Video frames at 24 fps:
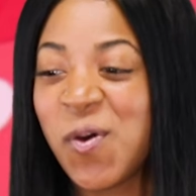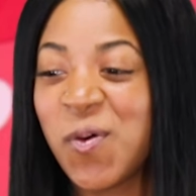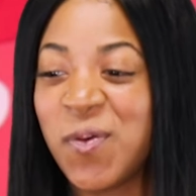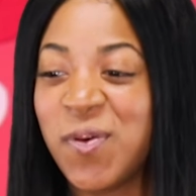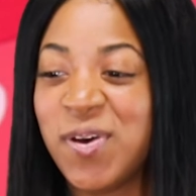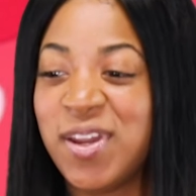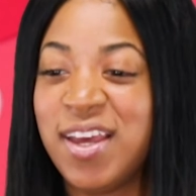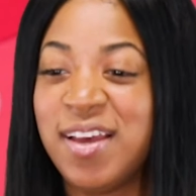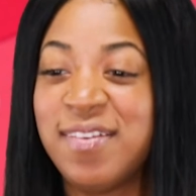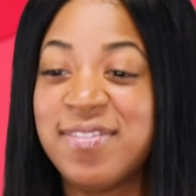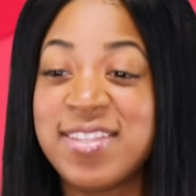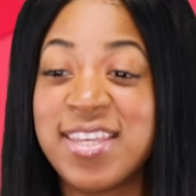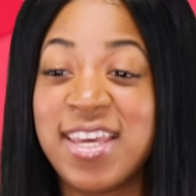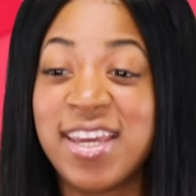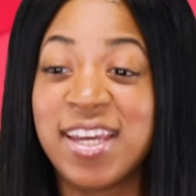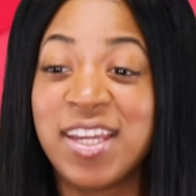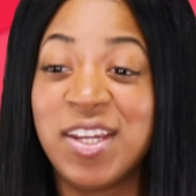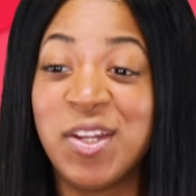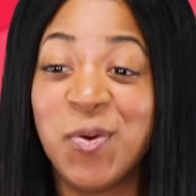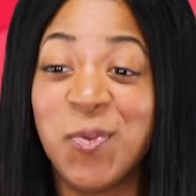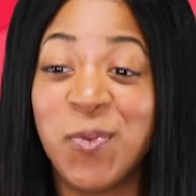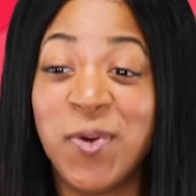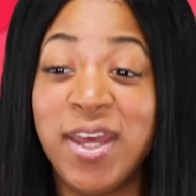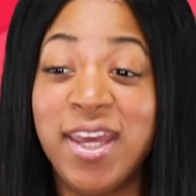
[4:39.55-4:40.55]
What I've
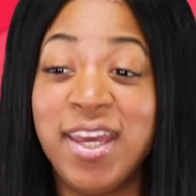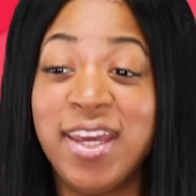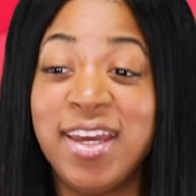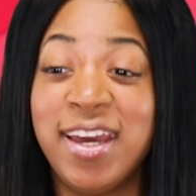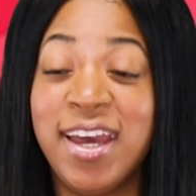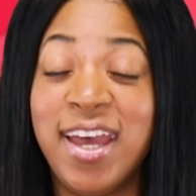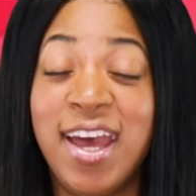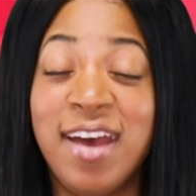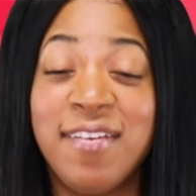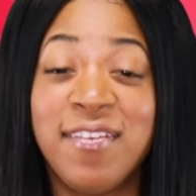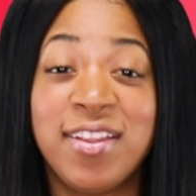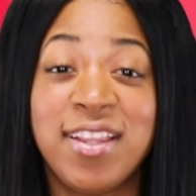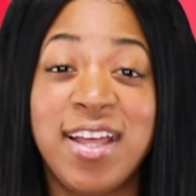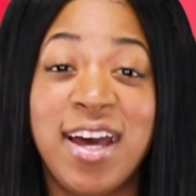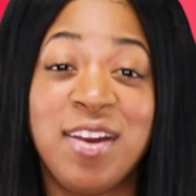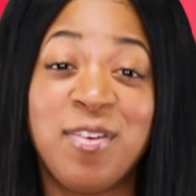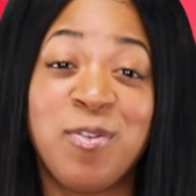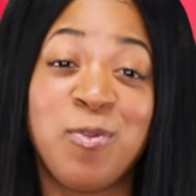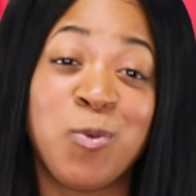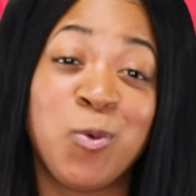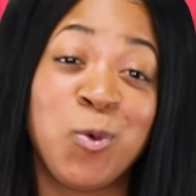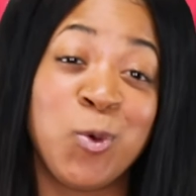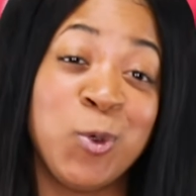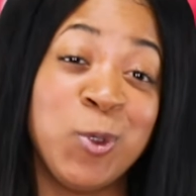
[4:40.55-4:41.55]
taken away, I have a lot
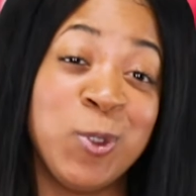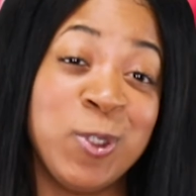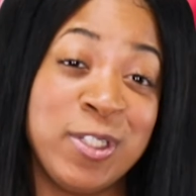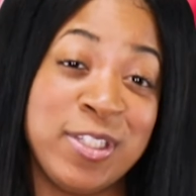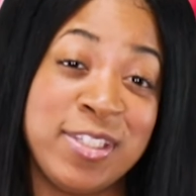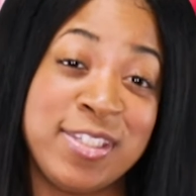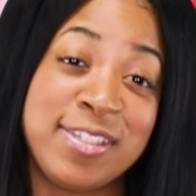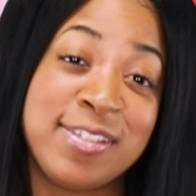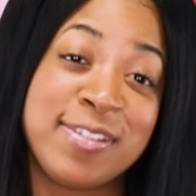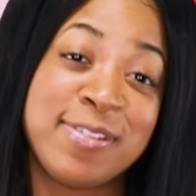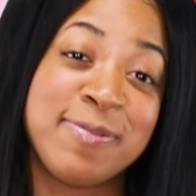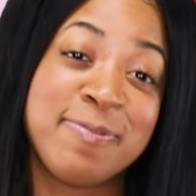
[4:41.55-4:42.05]
of rules.